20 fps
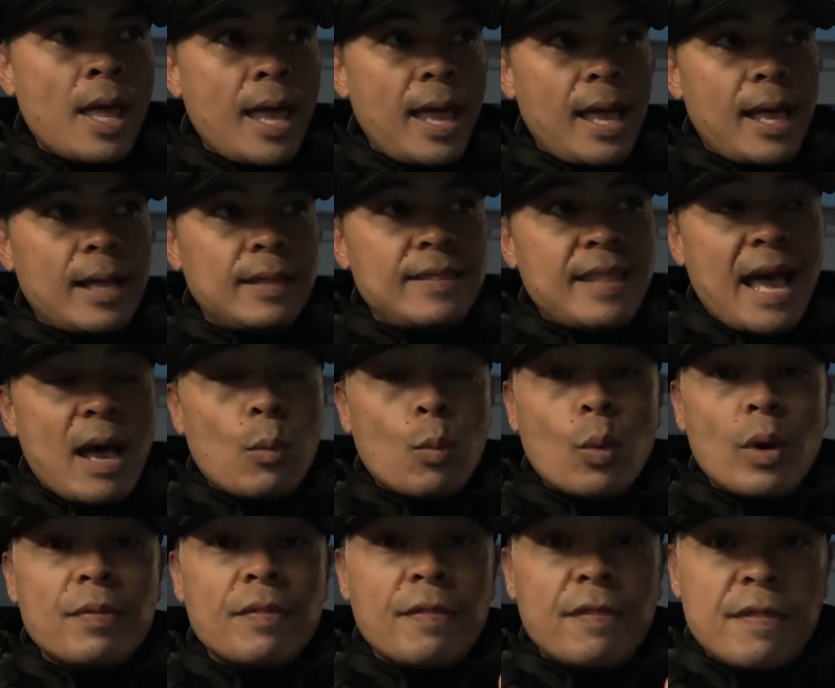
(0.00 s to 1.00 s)
And that
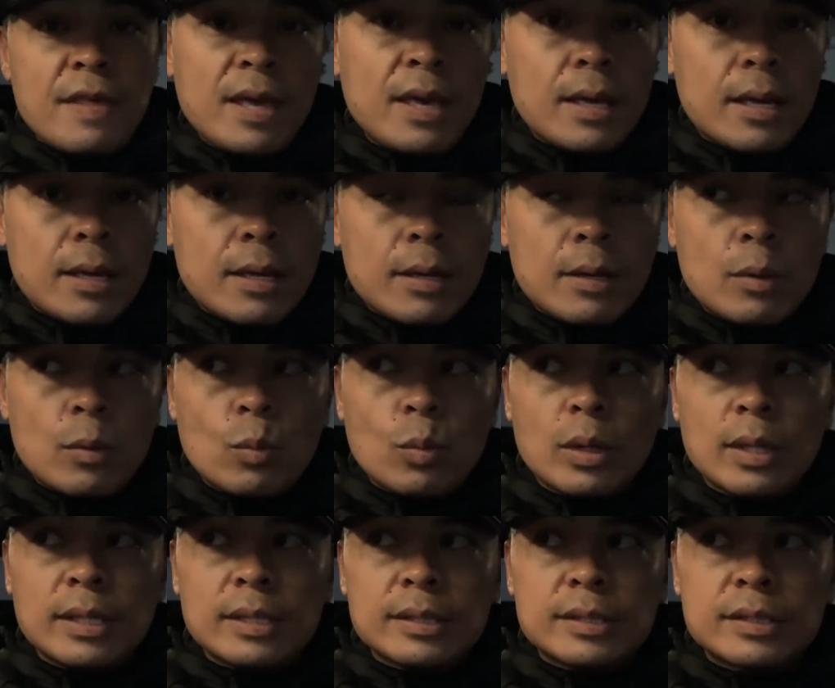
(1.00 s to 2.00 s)
one thing
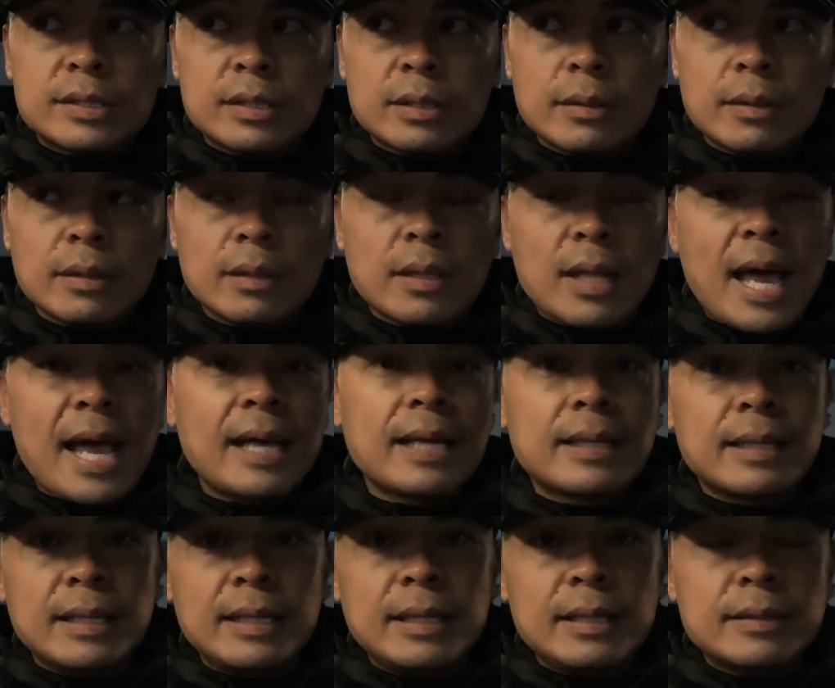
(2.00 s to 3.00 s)
was
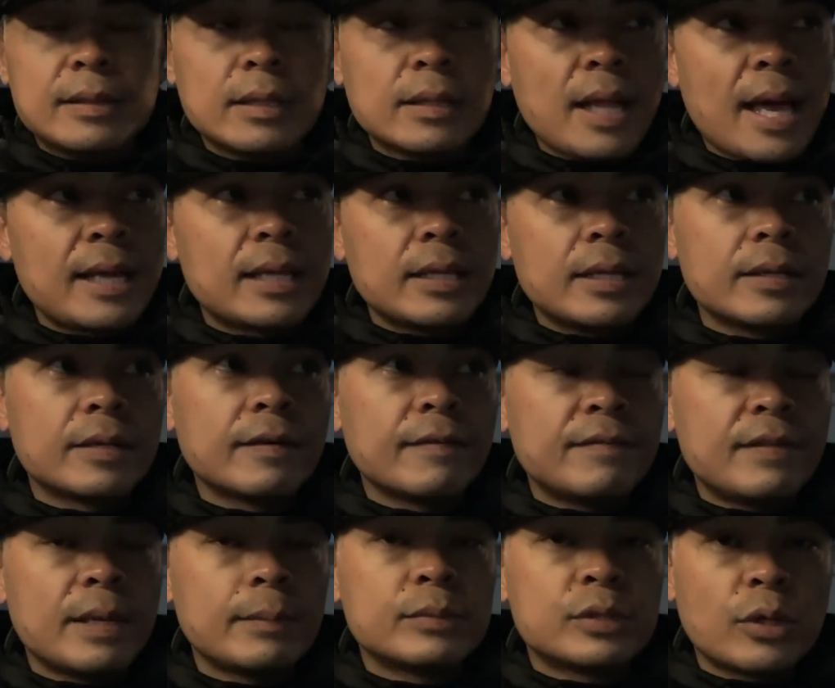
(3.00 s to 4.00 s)
likely, the likelihood
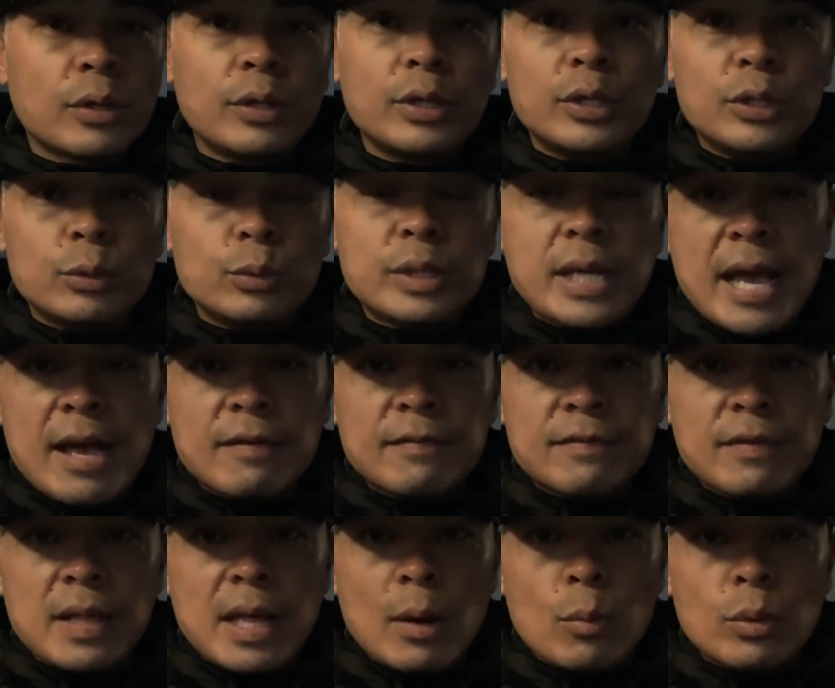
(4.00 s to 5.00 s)
of them turning you down
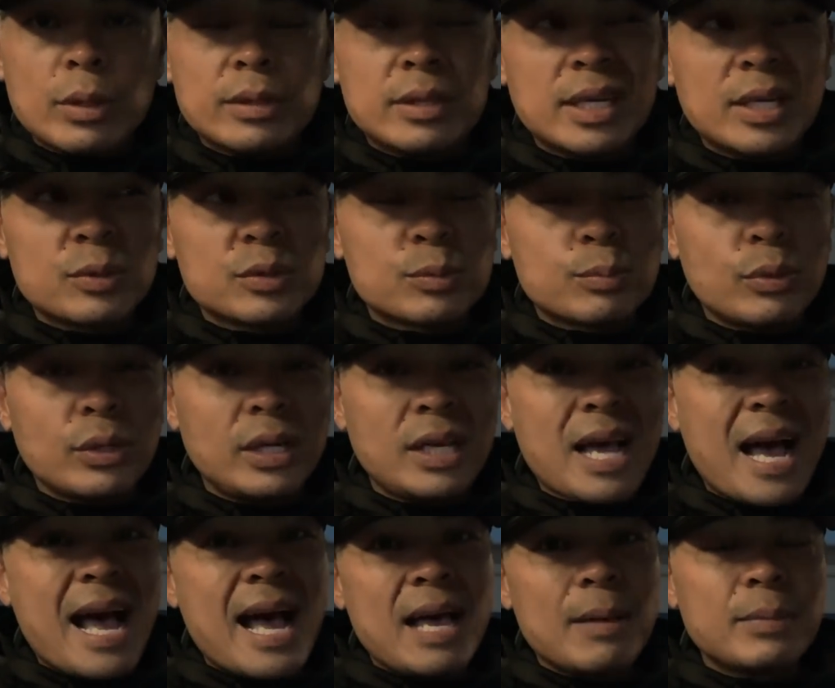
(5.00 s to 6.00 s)
for that one thing was pretty
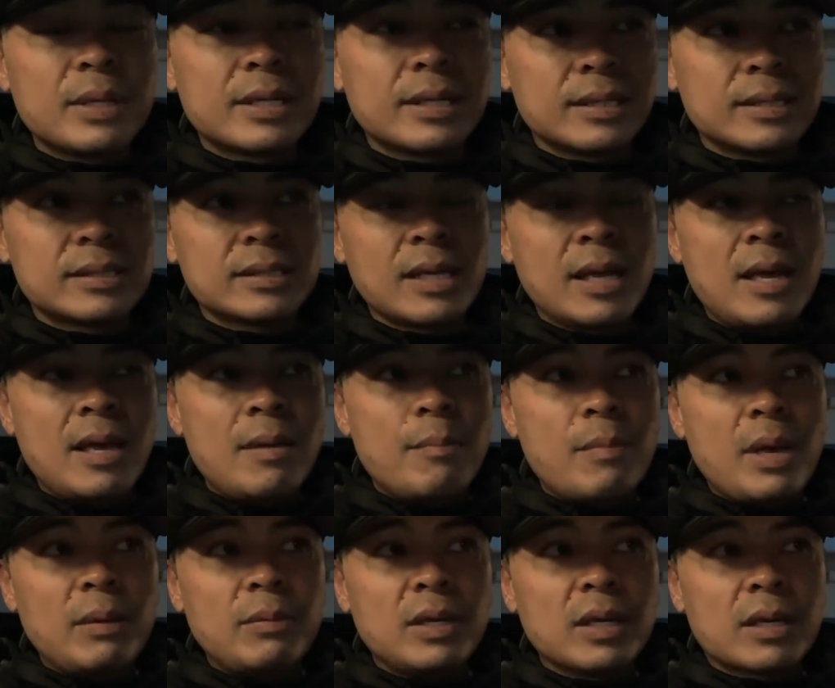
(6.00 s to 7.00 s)
high, because
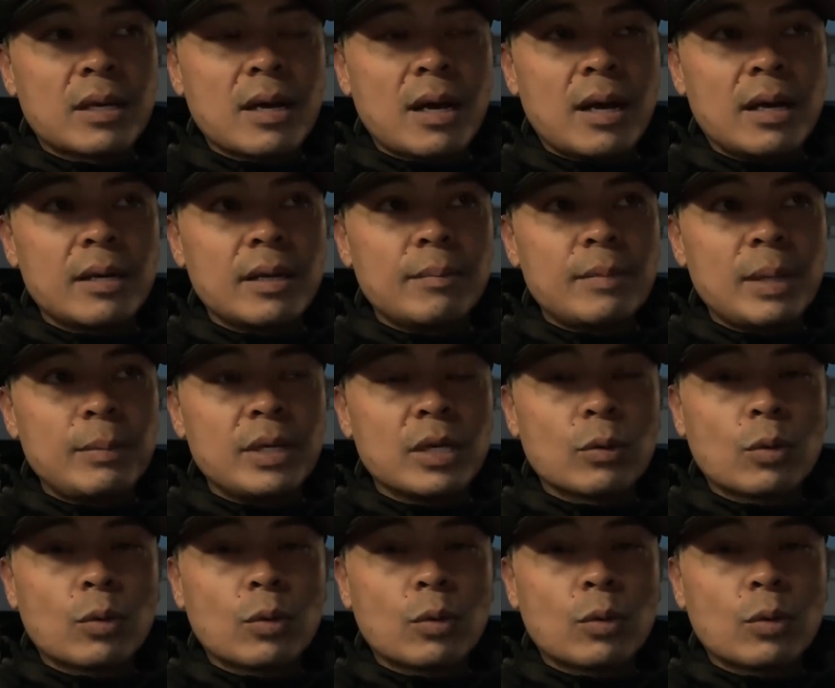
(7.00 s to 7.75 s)
maybe it